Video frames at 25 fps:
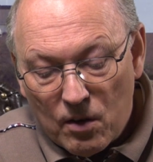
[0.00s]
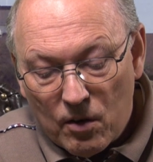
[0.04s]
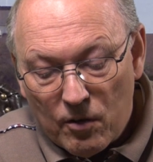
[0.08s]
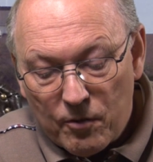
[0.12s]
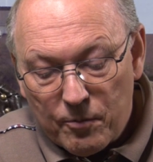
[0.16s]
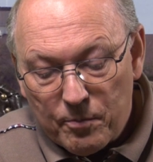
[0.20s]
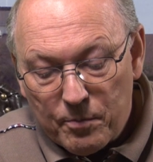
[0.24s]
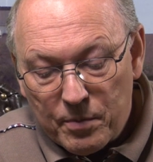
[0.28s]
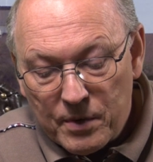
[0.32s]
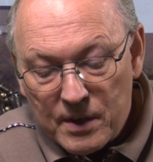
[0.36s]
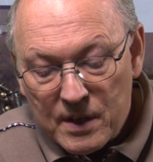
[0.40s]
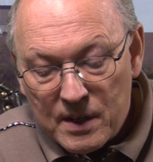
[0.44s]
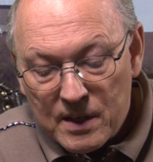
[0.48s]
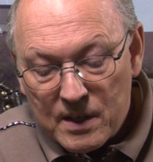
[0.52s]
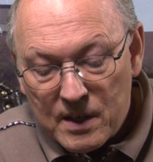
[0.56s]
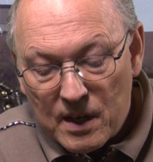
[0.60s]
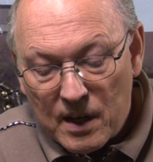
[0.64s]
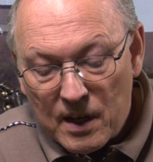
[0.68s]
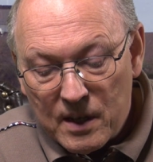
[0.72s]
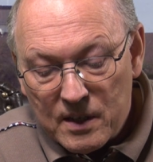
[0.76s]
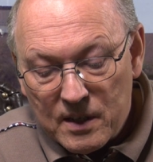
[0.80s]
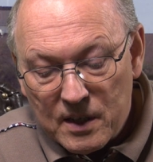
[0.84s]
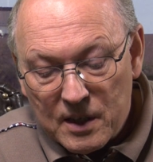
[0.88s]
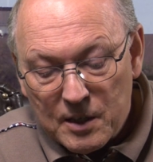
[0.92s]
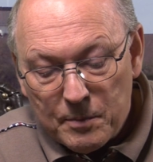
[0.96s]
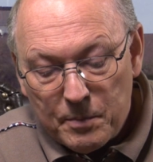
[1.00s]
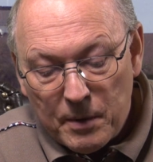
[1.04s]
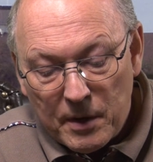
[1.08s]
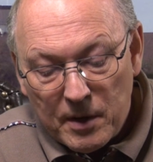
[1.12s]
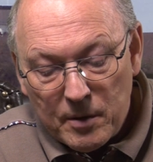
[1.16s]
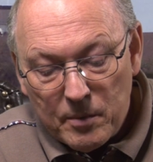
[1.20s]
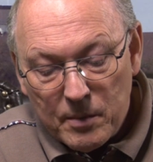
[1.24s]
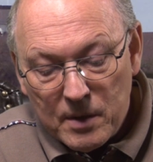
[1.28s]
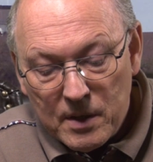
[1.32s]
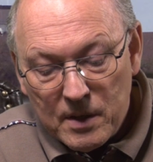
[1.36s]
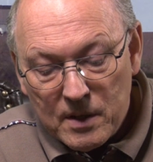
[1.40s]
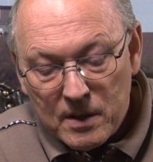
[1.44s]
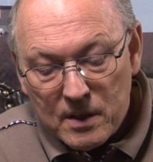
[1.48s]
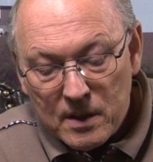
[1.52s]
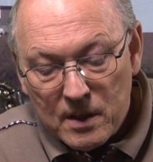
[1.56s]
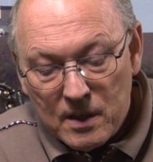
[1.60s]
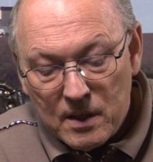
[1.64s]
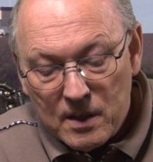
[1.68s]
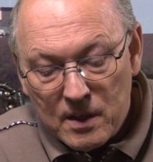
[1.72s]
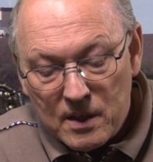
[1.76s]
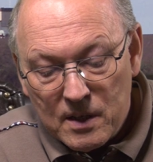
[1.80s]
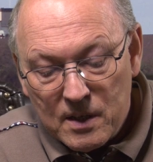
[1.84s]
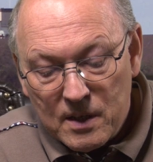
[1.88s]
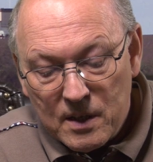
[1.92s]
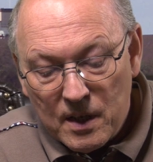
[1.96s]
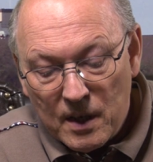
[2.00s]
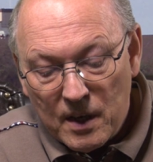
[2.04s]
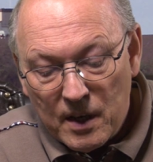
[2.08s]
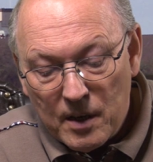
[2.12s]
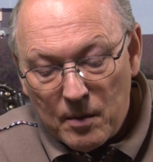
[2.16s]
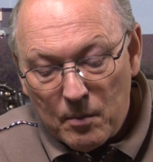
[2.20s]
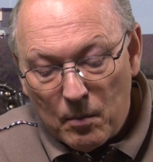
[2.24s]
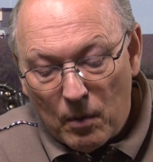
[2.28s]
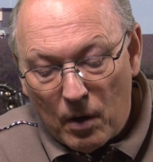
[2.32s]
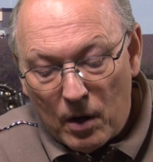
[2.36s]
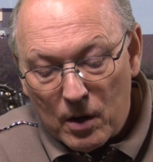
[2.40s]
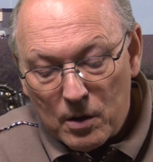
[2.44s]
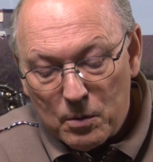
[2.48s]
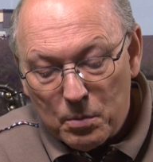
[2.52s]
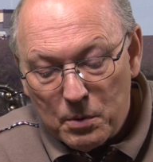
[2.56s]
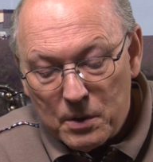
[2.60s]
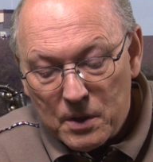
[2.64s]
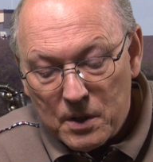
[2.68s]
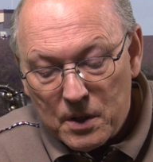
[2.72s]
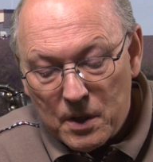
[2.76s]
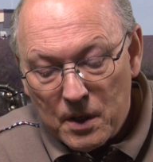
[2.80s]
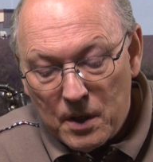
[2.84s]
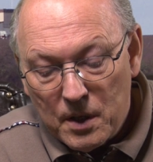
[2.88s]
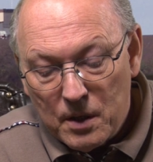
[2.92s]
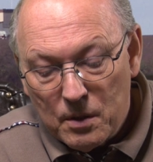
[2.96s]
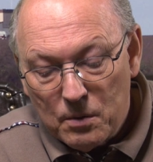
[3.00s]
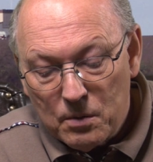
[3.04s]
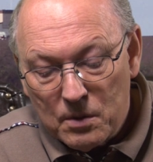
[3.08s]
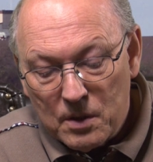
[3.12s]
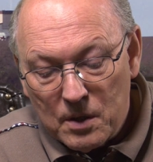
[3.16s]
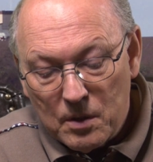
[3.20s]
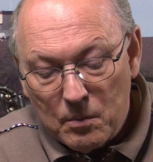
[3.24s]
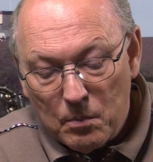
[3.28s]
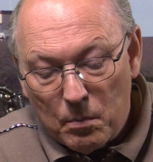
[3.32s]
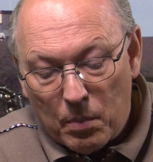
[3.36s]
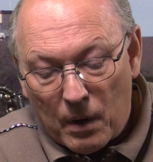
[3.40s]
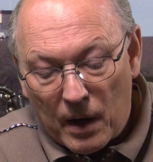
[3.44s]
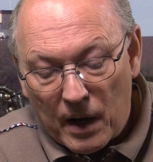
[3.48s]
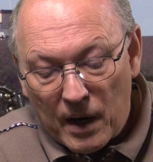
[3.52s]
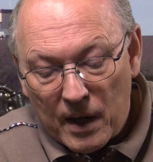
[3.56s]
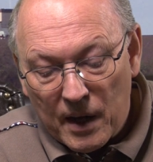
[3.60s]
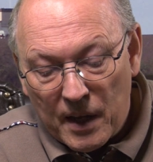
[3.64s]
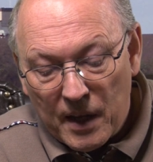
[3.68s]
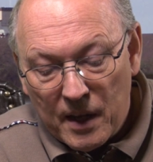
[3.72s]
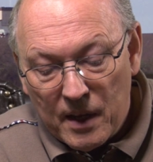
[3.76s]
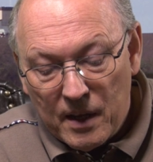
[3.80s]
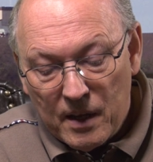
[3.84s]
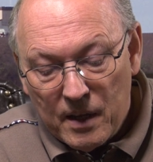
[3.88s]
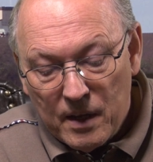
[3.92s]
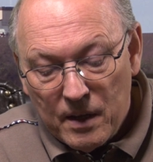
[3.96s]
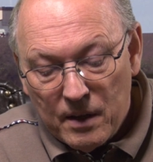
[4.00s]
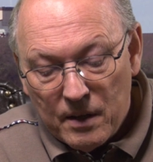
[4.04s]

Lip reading: of precise experiments in distilling malt whiskey using barley